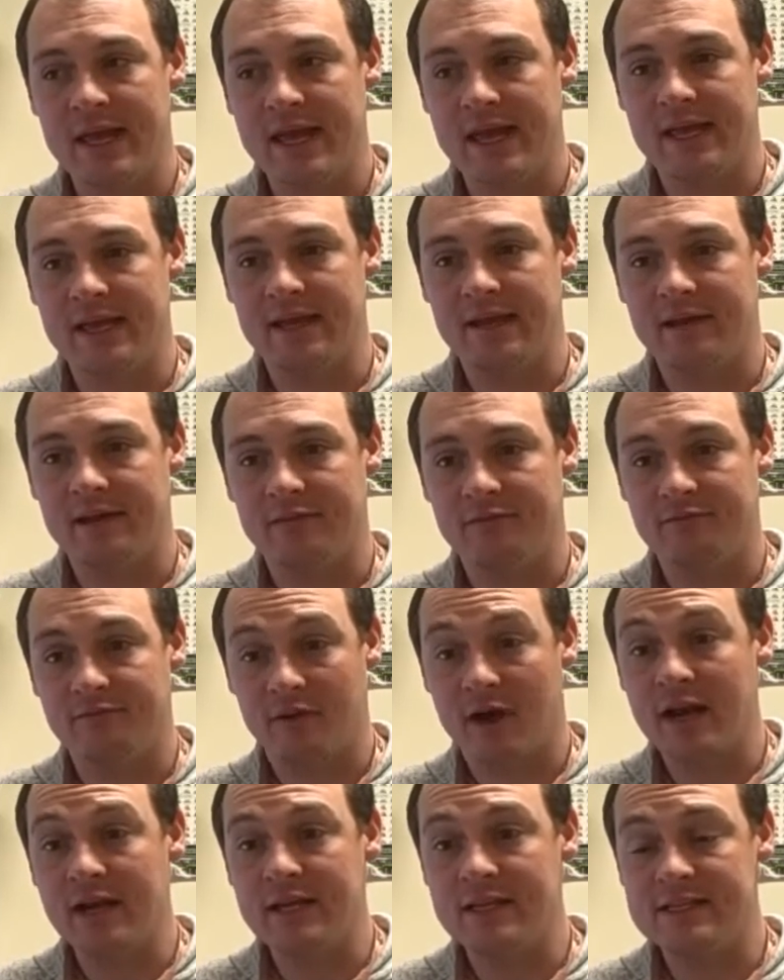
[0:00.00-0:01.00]
And
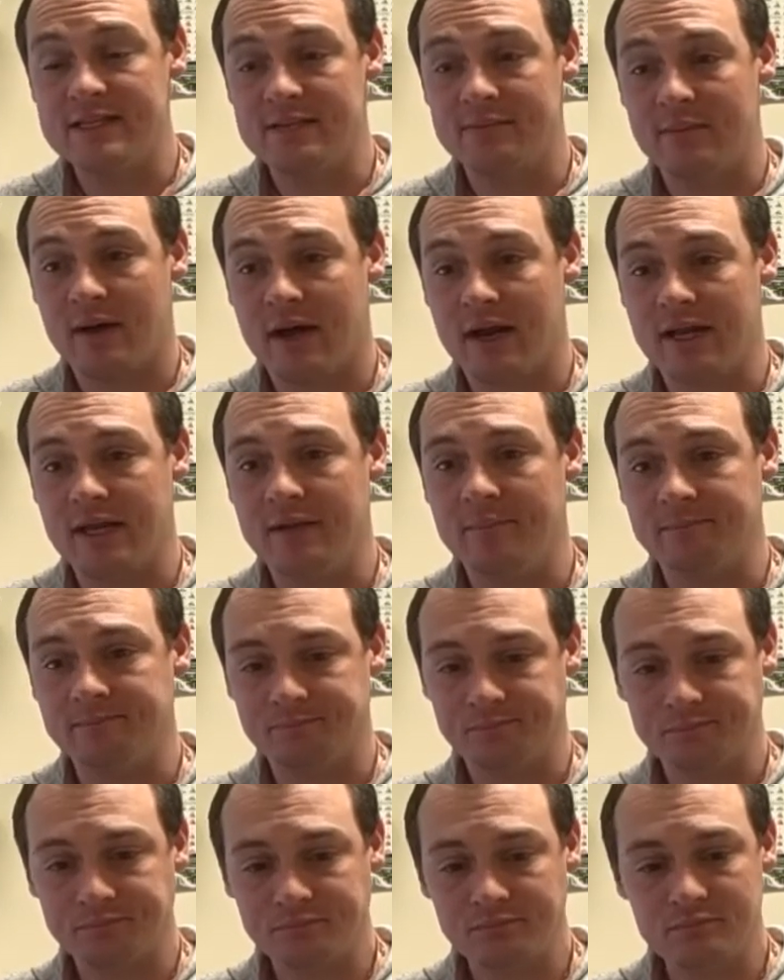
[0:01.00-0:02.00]
finding somebody
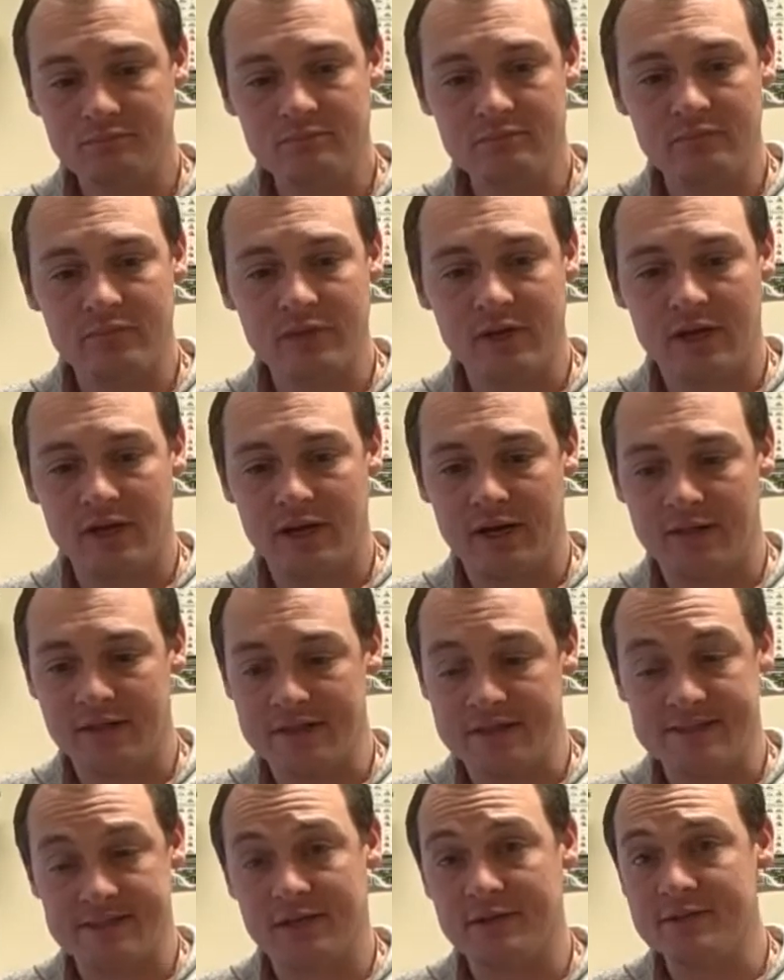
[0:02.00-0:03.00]

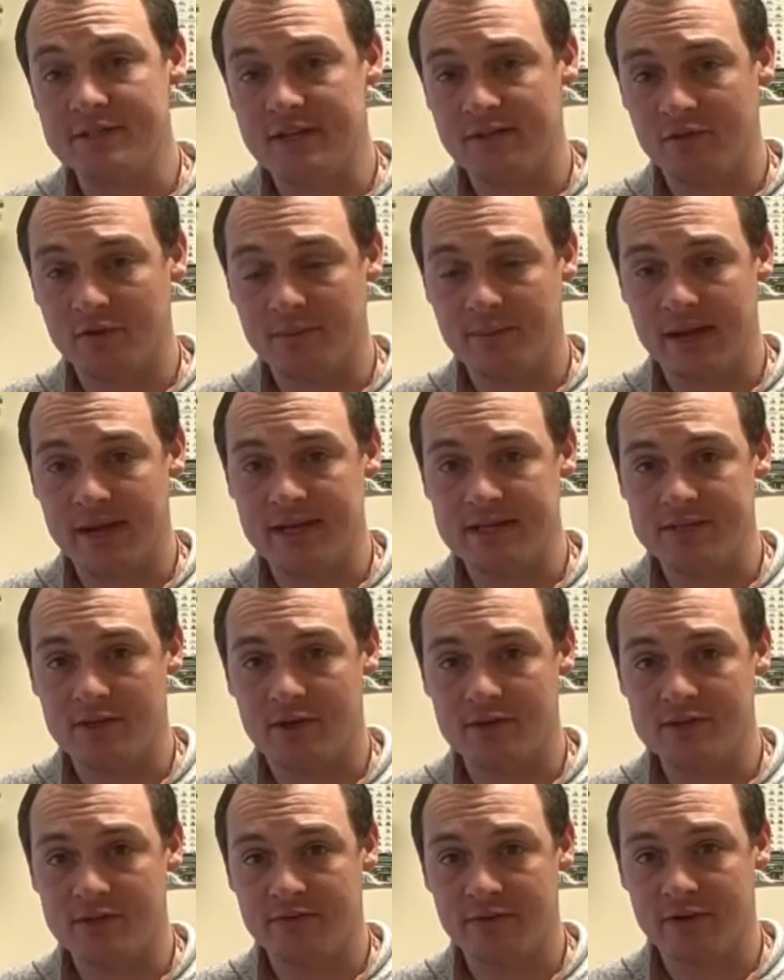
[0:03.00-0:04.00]
that sells a different bait is
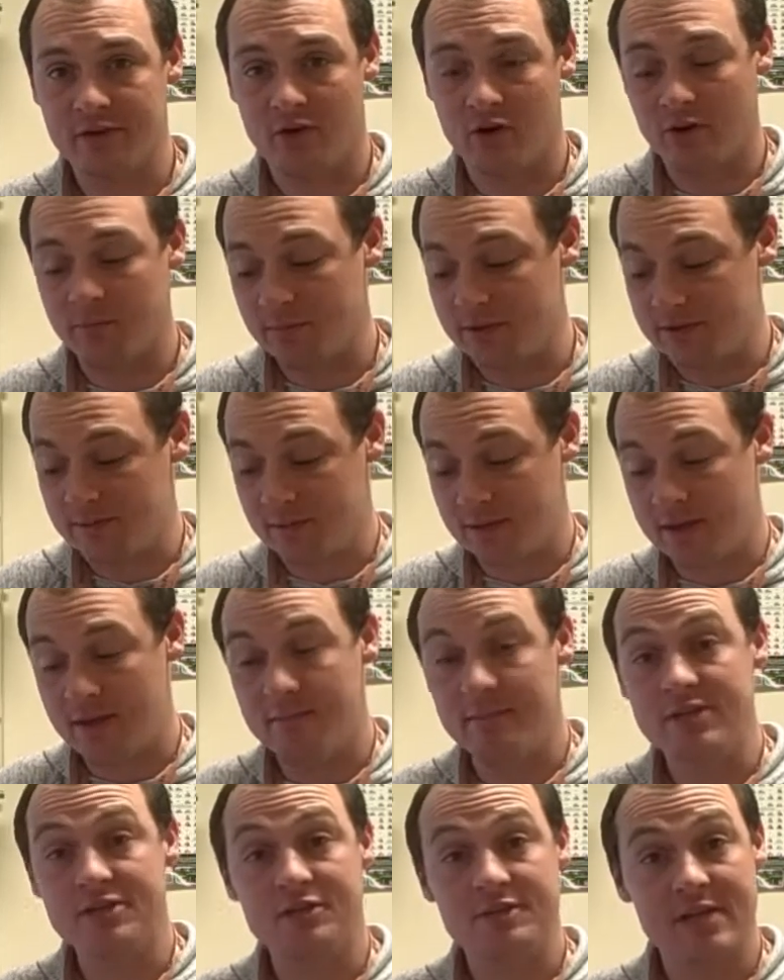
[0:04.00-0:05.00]
also very hard, but
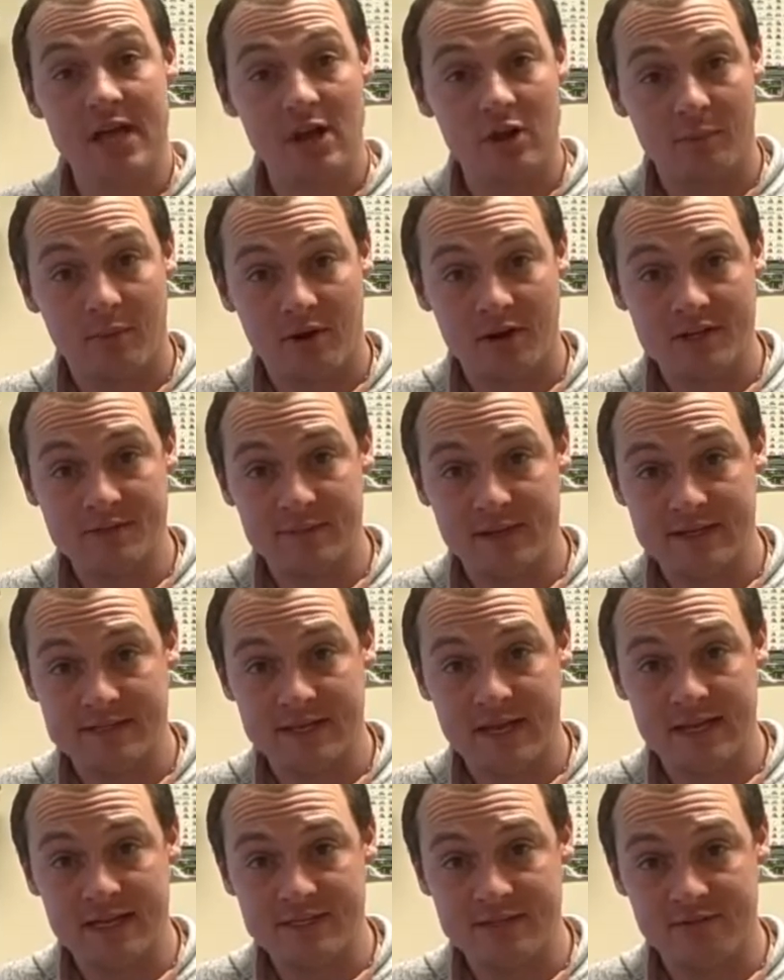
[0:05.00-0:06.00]
Mr. Tackle Box makes
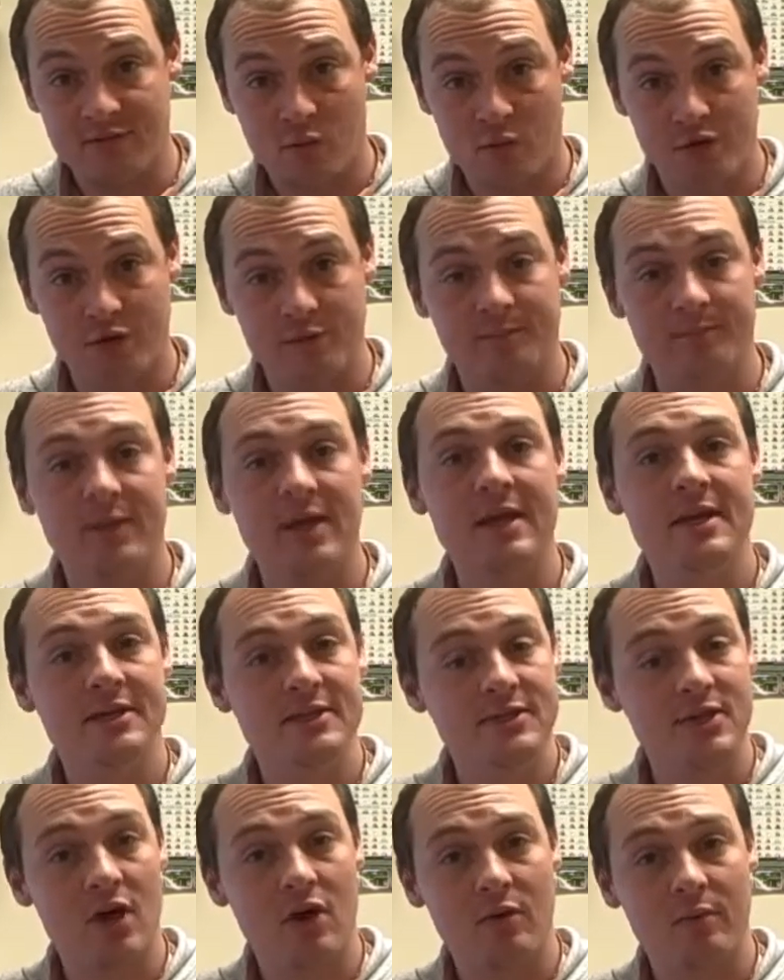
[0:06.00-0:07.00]
that easy for you.
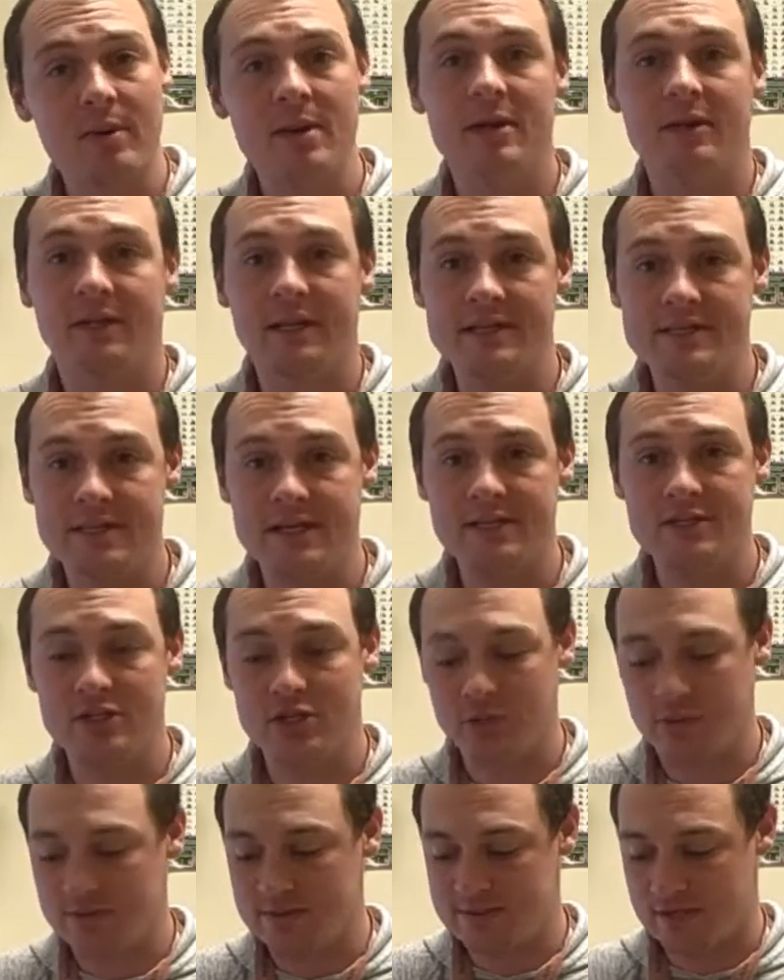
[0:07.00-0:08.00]
So let's get
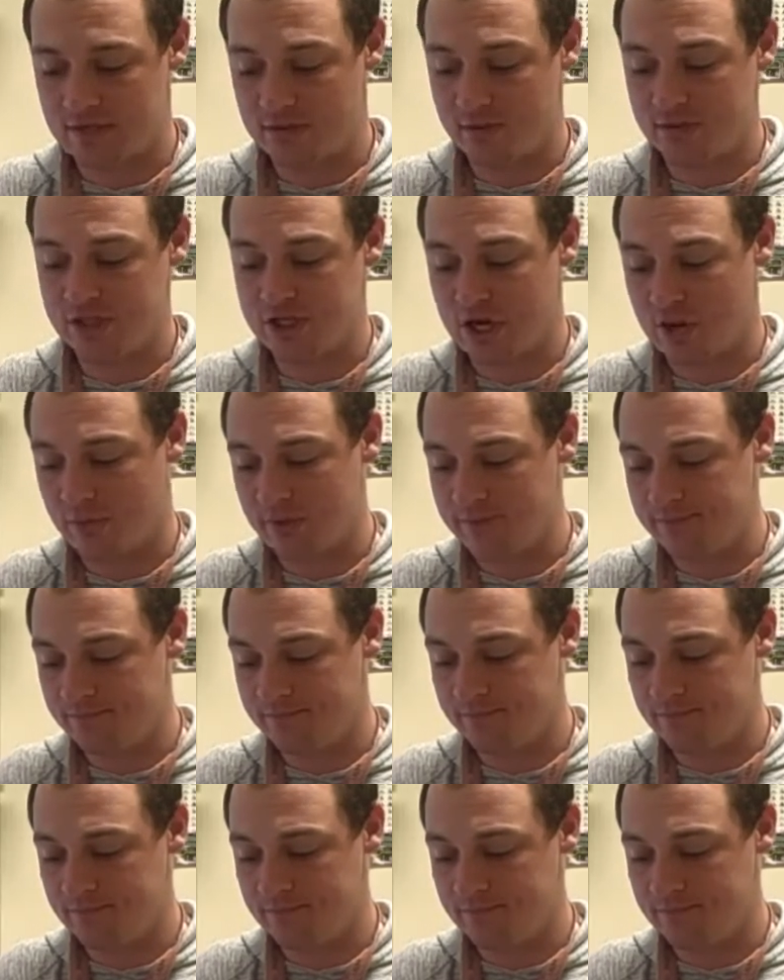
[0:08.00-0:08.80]
to it, shall we?